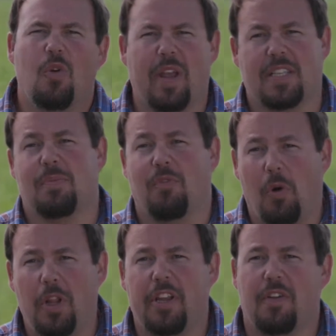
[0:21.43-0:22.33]
We had some
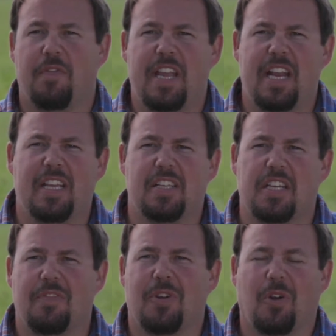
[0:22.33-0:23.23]
foliar feedings at
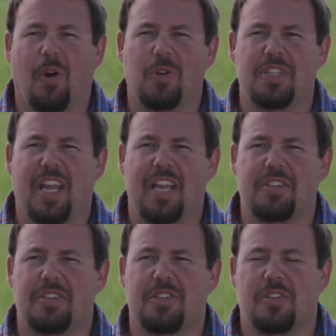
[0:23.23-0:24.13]
different growth
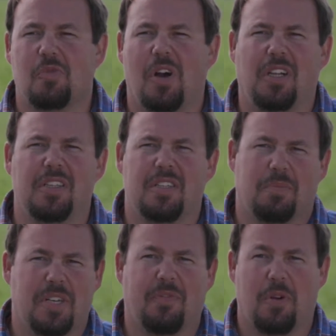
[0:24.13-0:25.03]
stages as well as
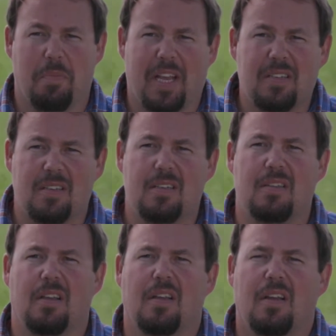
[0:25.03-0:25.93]
some different mixes
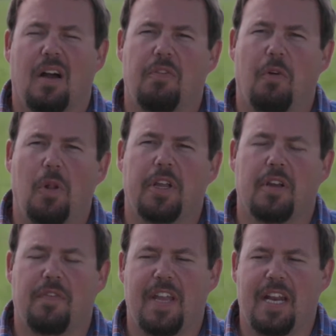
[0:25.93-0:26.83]
of
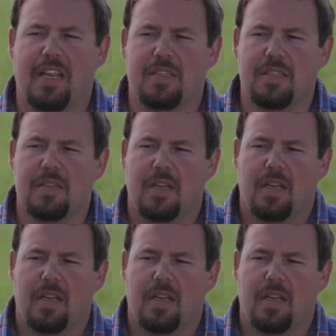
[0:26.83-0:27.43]
foliar feedings.